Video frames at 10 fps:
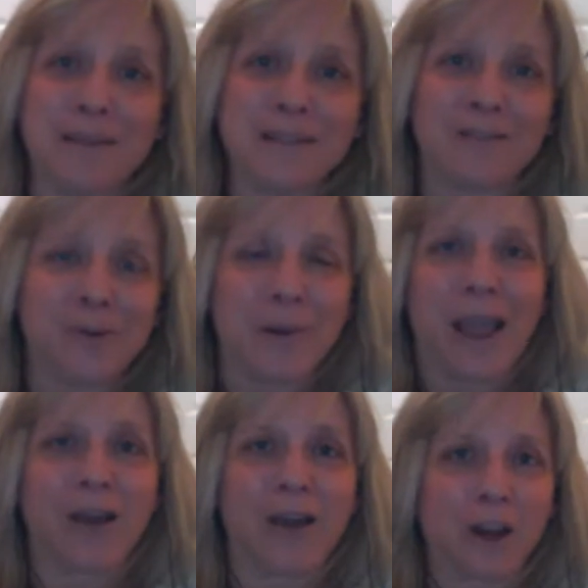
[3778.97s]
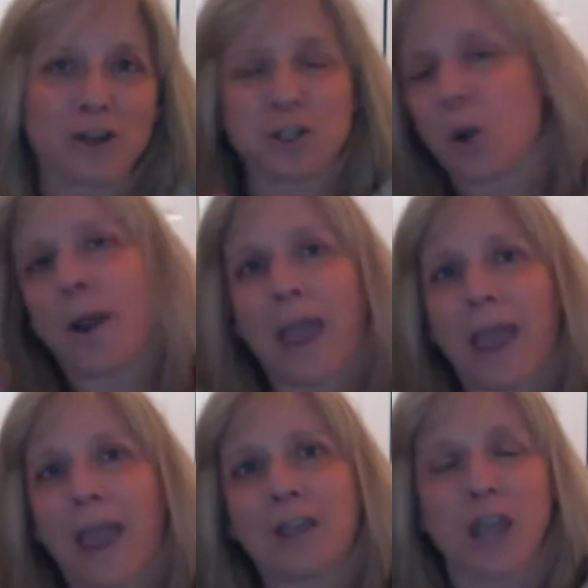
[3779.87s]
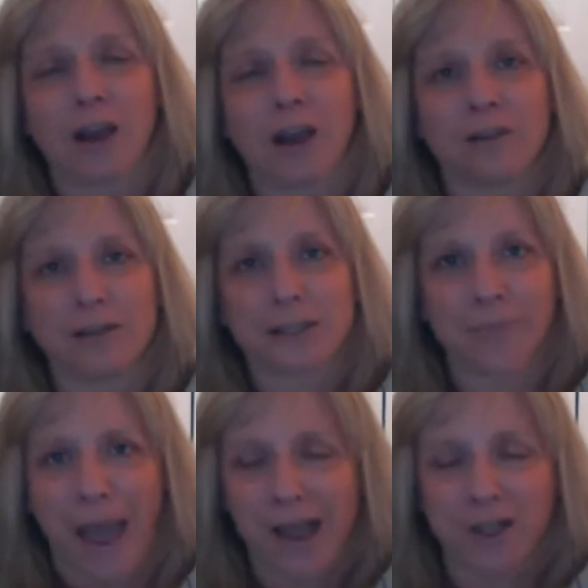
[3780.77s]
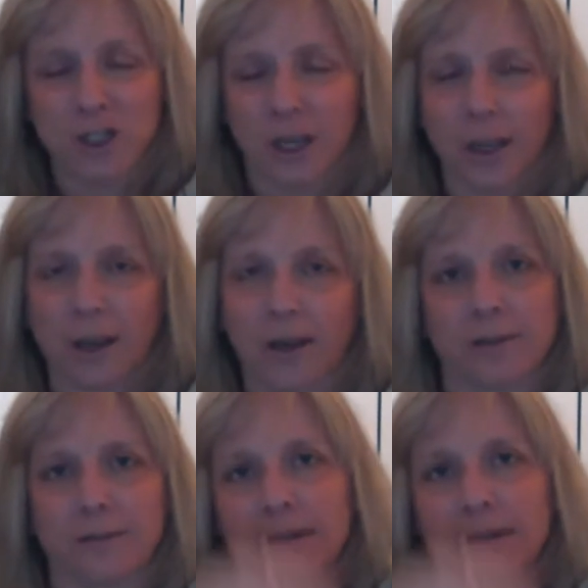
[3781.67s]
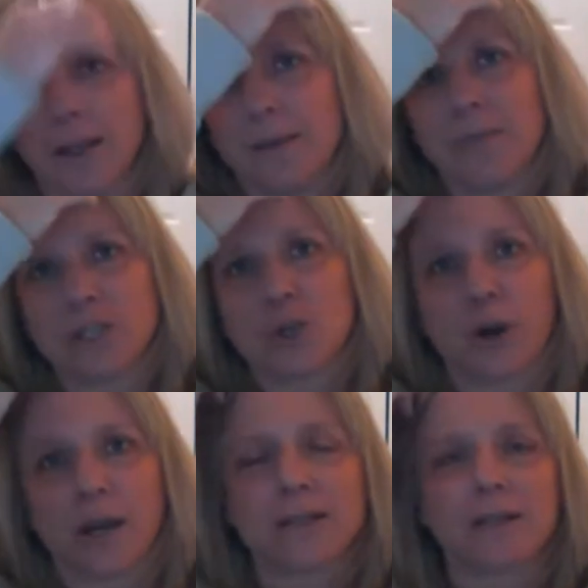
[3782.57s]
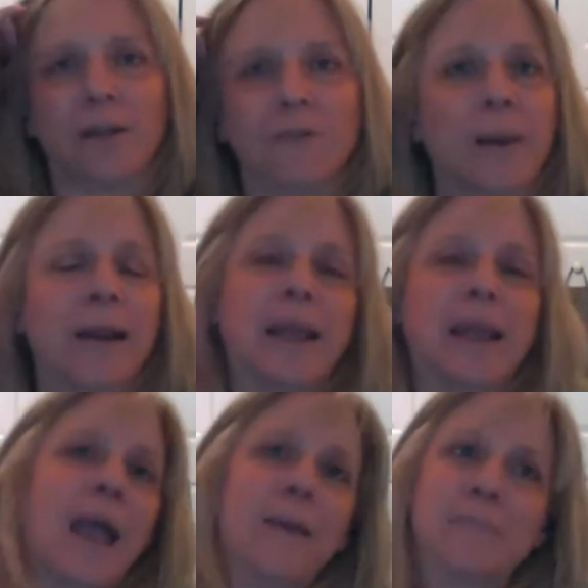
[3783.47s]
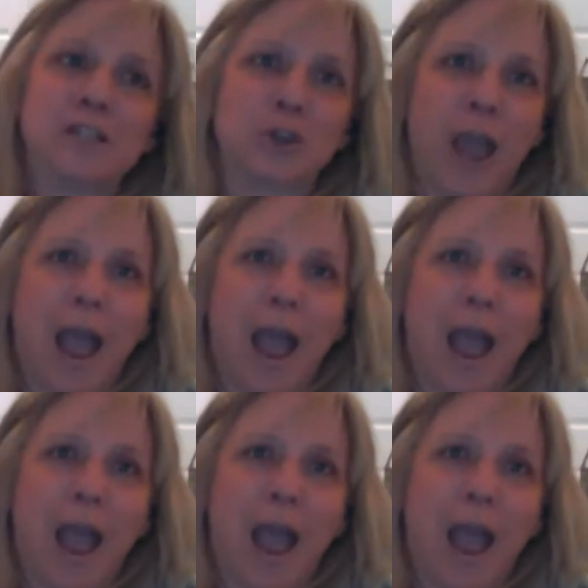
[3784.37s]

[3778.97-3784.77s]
I miss everybody out there. So, hey, shout out to Sebastian and Miss Chris and everybody. I miss